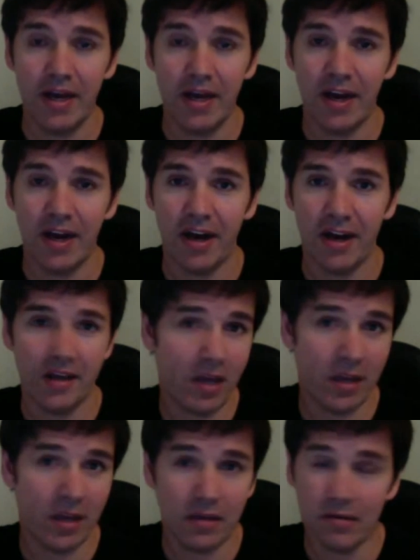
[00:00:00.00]

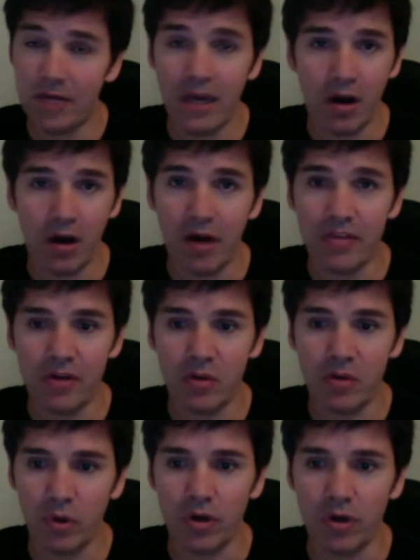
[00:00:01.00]
I think it'll
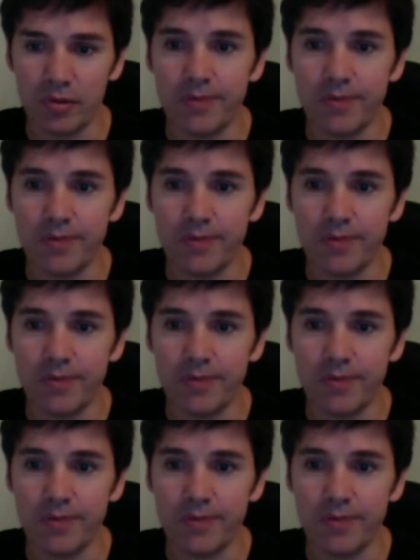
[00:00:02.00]
work.